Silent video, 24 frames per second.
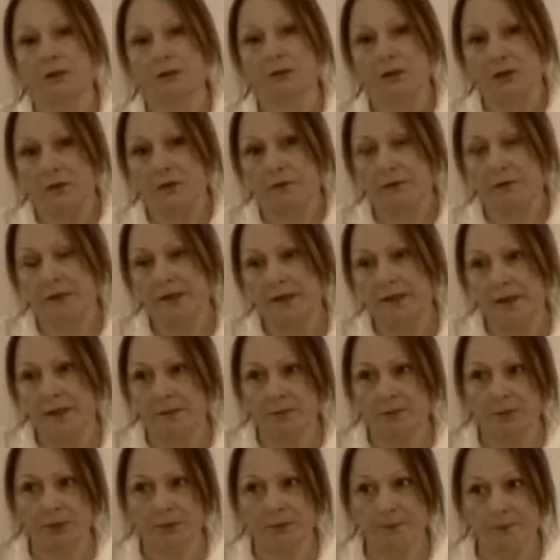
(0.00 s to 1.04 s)
So, for
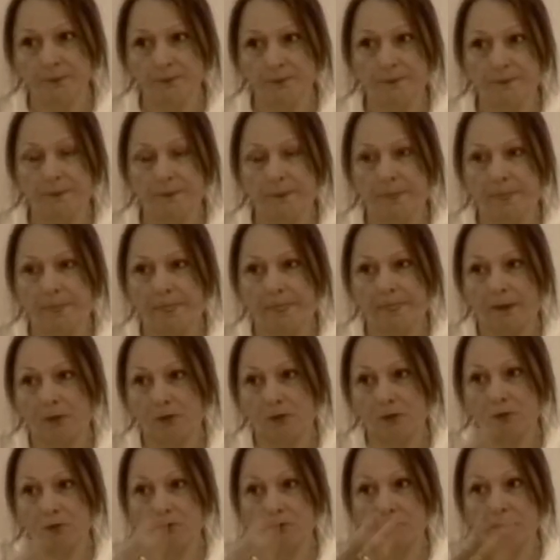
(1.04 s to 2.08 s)
example,
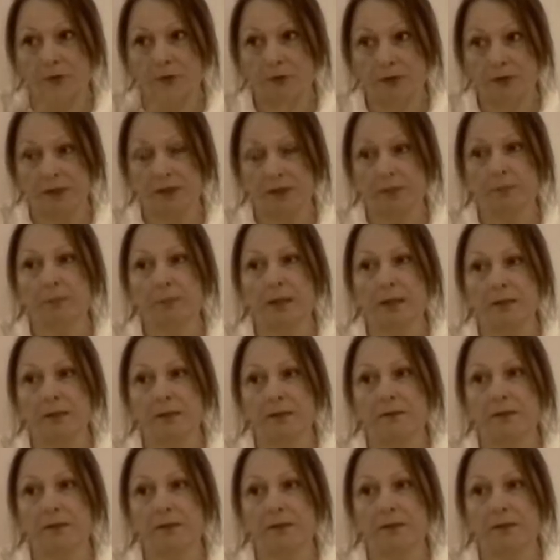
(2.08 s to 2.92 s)
or your thinking patterns.